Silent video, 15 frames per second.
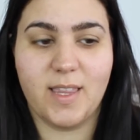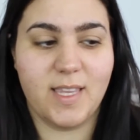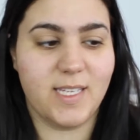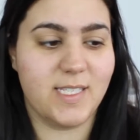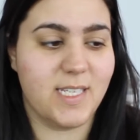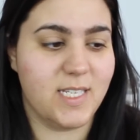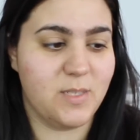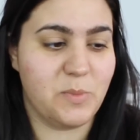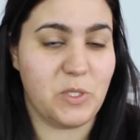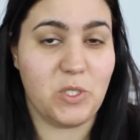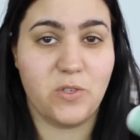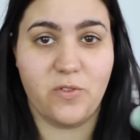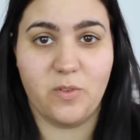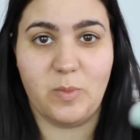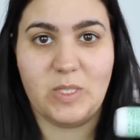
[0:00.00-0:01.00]
This has been
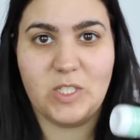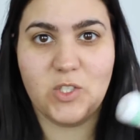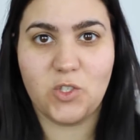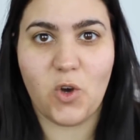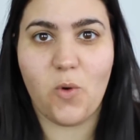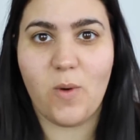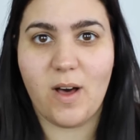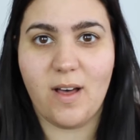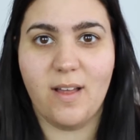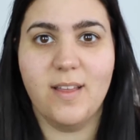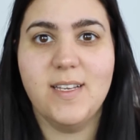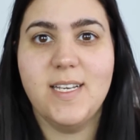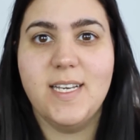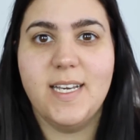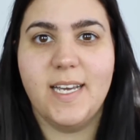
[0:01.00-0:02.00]
serving me so well,